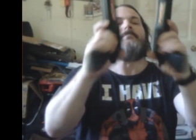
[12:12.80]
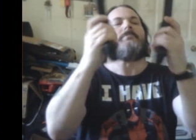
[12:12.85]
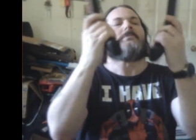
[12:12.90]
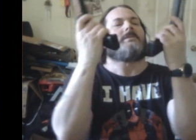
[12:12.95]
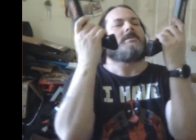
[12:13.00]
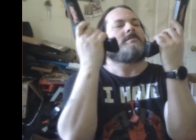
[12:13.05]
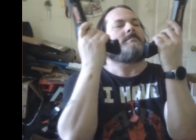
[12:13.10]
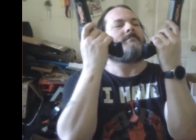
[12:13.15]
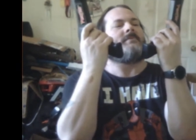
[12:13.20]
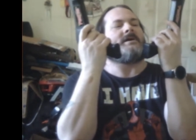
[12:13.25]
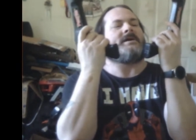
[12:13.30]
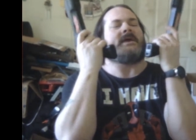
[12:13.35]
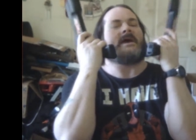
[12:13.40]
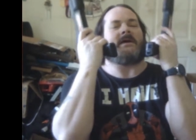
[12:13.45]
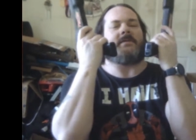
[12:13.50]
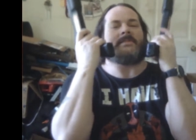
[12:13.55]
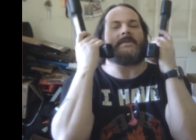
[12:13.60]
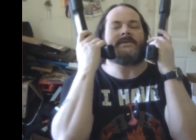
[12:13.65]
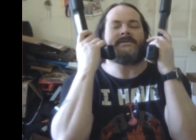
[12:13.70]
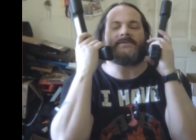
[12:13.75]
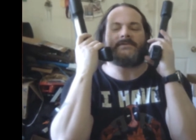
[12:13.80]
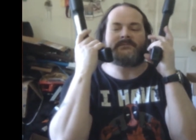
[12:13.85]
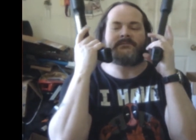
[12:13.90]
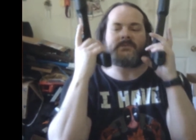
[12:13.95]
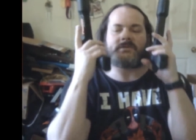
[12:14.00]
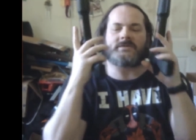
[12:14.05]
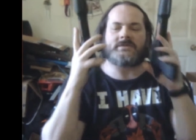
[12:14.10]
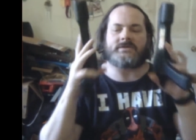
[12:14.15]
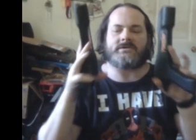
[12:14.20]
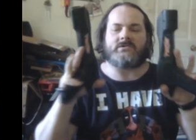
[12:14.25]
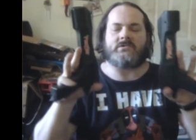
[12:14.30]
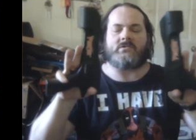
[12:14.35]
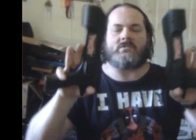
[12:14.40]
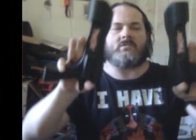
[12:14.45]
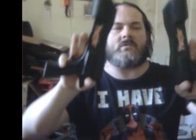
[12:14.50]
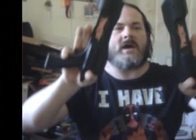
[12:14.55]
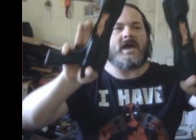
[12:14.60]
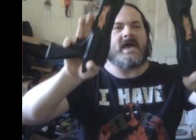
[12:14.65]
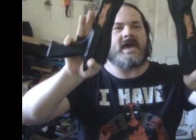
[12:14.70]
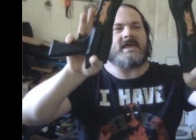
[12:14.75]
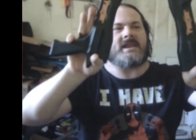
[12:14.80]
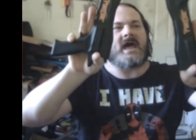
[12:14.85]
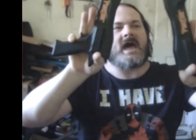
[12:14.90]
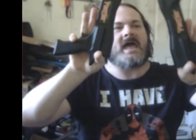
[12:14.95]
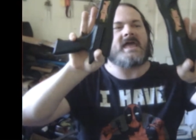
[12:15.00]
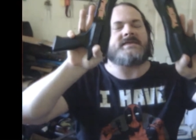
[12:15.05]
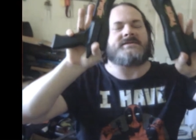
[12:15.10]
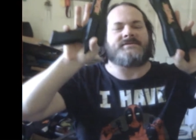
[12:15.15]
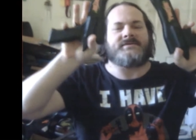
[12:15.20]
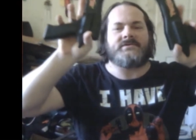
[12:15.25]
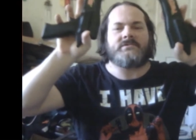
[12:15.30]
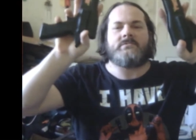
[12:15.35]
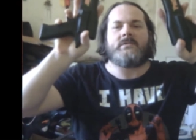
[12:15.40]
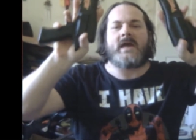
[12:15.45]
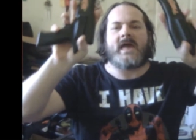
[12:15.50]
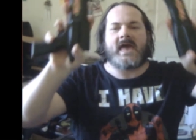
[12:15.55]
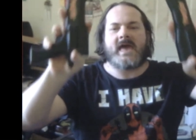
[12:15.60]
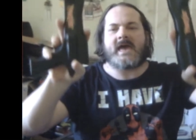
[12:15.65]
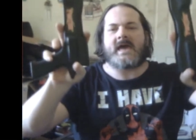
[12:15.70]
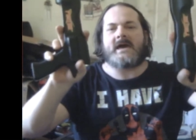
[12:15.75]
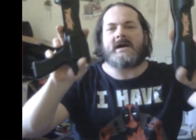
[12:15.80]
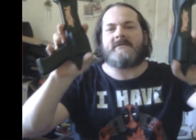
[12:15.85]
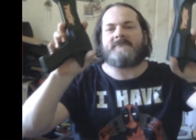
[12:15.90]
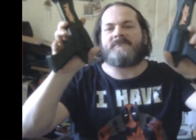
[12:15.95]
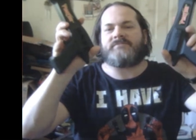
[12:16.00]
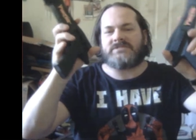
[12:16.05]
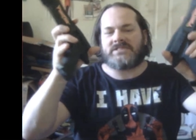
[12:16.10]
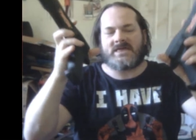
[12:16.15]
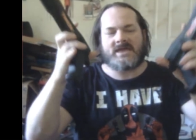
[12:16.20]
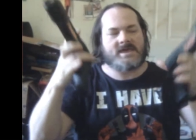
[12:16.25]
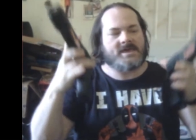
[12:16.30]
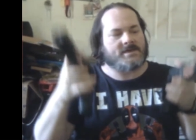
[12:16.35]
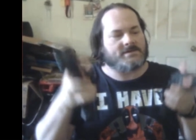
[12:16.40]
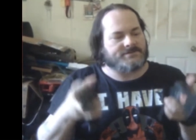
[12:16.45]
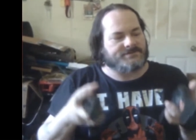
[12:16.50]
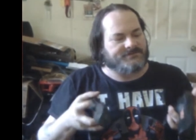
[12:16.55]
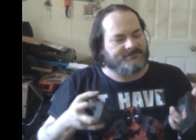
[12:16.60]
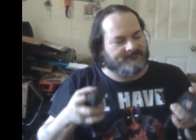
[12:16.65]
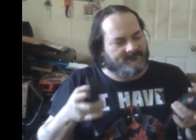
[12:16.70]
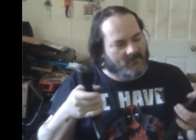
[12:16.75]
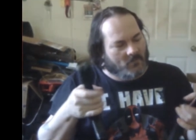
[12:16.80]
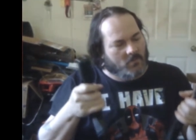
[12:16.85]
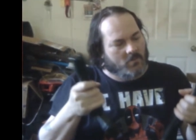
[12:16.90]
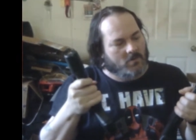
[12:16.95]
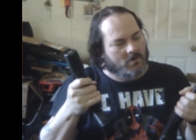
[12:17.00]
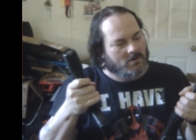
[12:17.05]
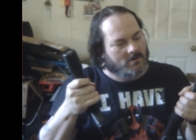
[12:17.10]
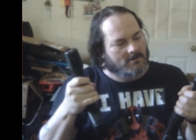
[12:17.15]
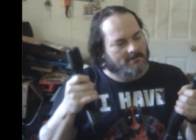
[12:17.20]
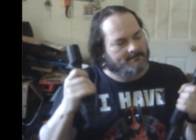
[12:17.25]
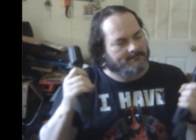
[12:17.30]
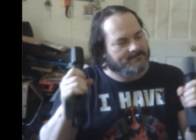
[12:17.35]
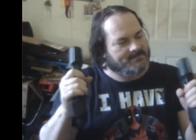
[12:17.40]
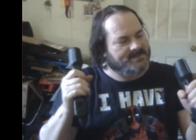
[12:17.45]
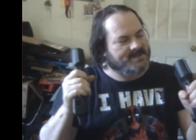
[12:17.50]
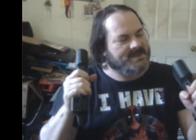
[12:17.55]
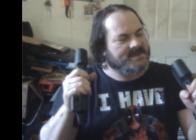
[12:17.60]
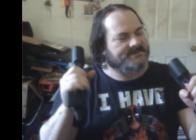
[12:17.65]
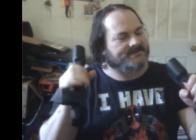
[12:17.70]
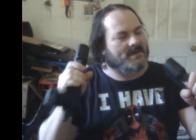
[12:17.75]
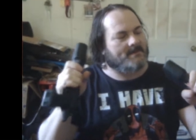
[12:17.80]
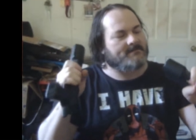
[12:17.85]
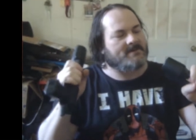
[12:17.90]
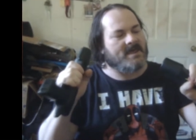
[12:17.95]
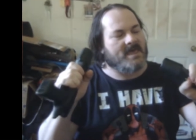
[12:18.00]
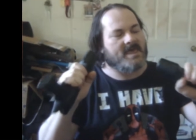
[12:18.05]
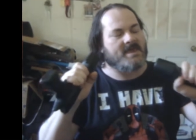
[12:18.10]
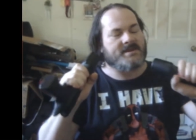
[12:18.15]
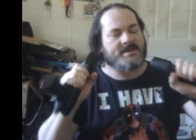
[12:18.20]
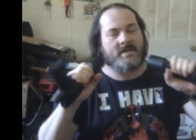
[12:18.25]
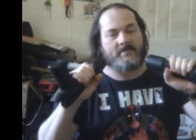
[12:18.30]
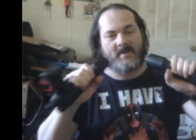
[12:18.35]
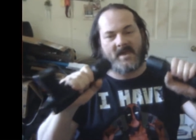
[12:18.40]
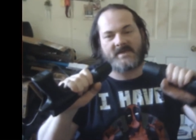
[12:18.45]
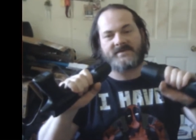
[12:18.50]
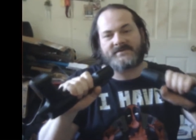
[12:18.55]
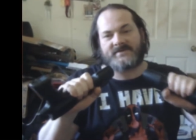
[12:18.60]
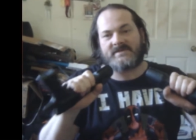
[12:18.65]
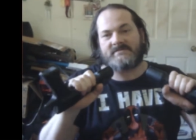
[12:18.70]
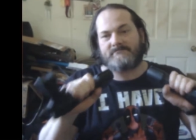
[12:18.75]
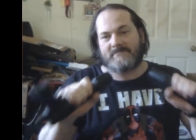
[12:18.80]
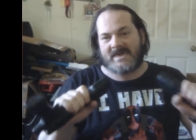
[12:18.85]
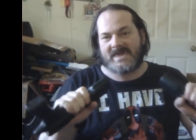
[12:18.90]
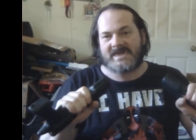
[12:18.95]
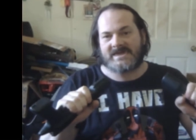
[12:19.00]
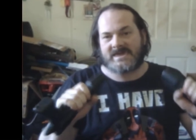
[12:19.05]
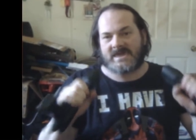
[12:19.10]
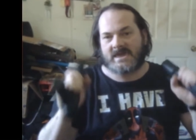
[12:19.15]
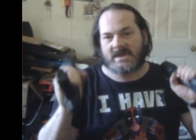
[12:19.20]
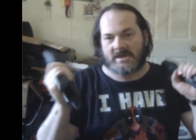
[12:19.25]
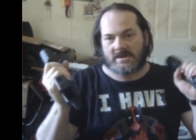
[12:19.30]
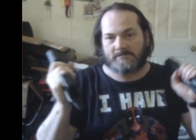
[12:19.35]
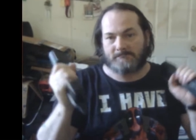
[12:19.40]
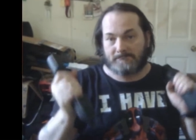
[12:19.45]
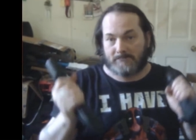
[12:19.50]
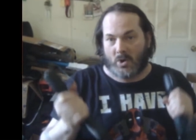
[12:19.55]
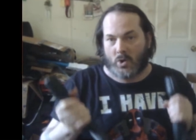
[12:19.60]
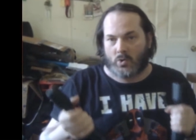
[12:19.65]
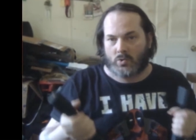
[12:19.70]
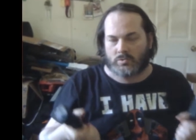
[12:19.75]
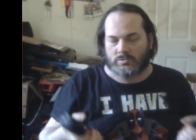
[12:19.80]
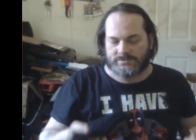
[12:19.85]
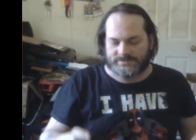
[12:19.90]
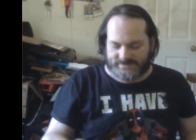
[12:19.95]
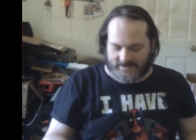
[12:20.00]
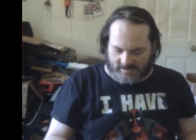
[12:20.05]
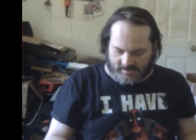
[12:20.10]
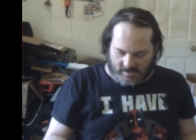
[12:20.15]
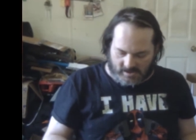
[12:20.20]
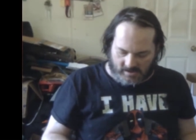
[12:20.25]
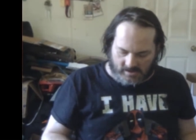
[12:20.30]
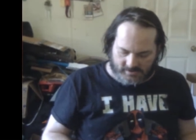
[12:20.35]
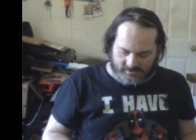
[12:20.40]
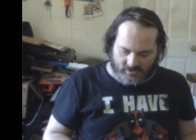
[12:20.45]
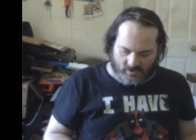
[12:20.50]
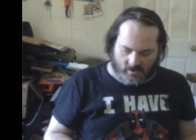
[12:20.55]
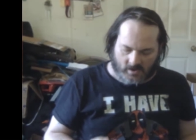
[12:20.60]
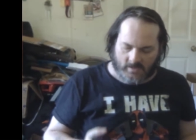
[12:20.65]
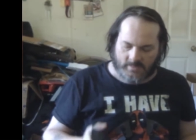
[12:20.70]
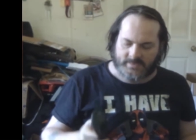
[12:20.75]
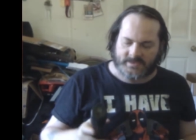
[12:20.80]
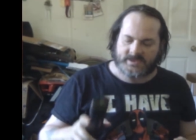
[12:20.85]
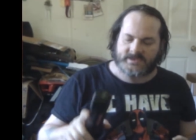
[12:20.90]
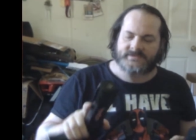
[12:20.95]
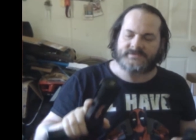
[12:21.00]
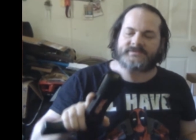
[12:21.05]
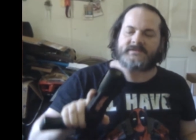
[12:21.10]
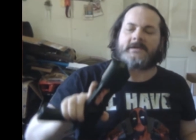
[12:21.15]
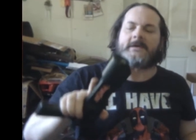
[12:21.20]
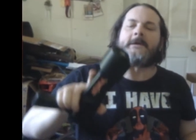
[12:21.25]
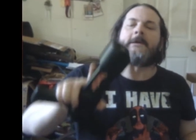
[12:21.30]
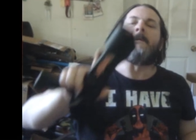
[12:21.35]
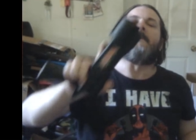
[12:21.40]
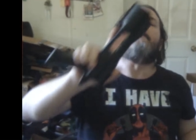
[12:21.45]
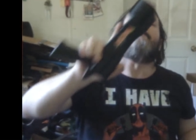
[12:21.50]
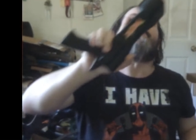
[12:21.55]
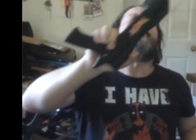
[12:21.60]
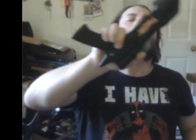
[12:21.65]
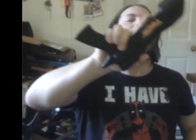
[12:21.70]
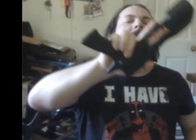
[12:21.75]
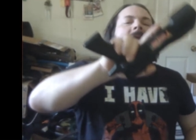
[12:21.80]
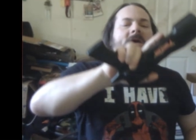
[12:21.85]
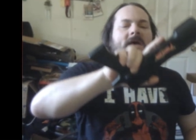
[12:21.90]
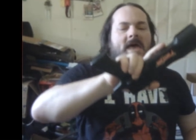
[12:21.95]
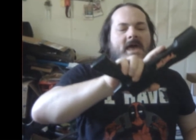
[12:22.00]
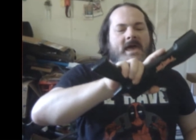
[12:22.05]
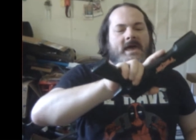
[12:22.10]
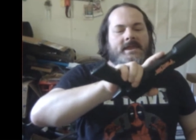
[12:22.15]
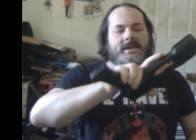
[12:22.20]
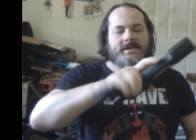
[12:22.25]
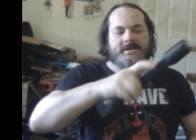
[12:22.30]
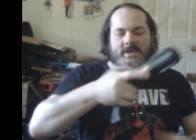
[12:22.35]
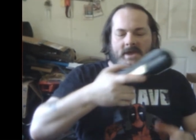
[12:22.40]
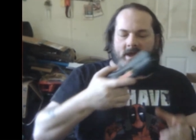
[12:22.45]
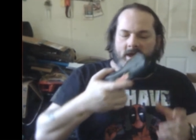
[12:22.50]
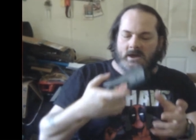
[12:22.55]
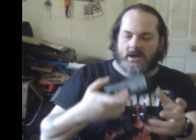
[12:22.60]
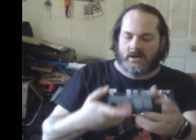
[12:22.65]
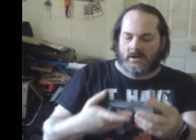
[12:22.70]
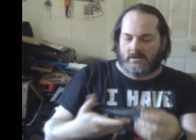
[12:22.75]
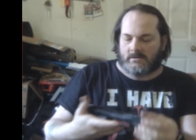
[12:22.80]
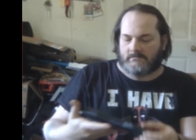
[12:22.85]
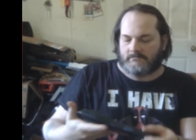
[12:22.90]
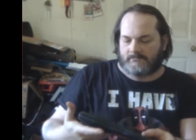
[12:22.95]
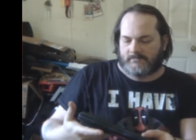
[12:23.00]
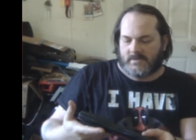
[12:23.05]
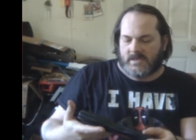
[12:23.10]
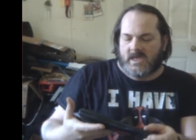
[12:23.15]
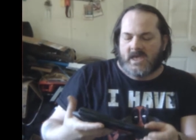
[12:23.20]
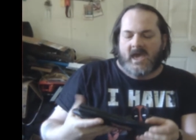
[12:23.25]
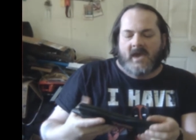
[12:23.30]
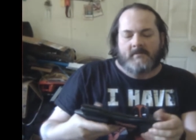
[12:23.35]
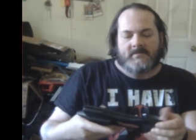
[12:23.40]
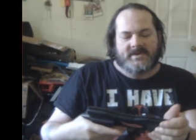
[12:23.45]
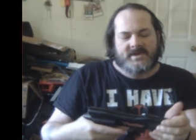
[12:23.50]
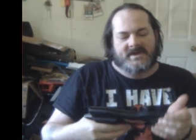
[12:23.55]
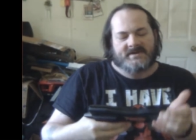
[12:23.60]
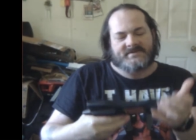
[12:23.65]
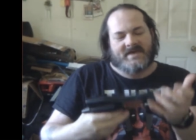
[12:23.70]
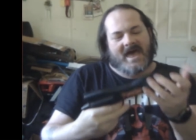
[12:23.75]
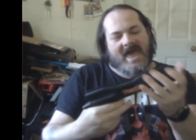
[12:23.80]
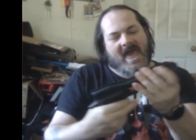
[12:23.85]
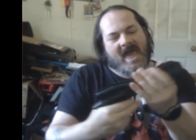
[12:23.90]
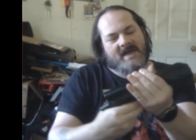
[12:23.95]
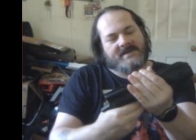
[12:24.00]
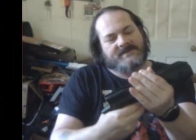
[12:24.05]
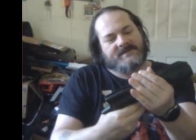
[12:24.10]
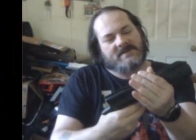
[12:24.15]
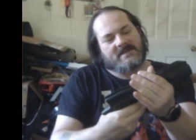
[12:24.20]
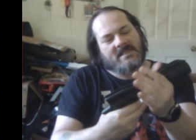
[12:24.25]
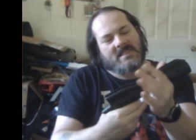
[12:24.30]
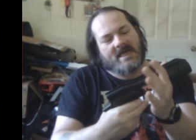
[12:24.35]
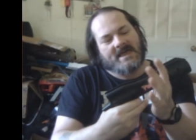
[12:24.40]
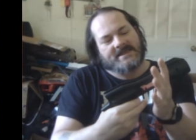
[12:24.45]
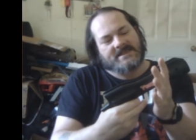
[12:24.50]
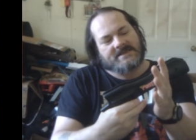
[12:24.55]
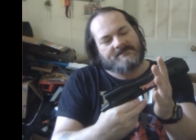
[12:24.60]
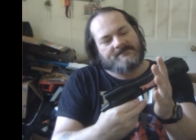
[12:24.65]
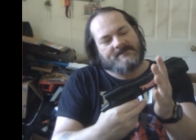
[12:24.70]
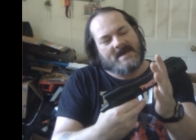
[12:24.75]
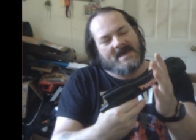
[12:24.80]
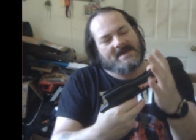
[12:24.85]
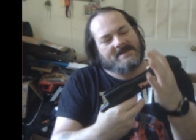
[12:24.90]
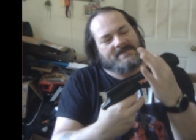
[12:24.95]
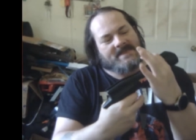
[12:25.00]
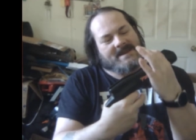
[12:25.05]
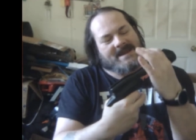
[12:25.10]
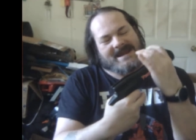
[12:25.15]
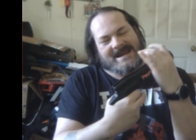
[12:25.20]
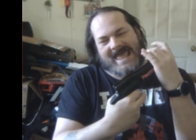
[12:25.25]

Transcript: but yeah, this is really cool, and I do have plans for these. I'm going to end up actually making molds on these, and because I actually like the fact that it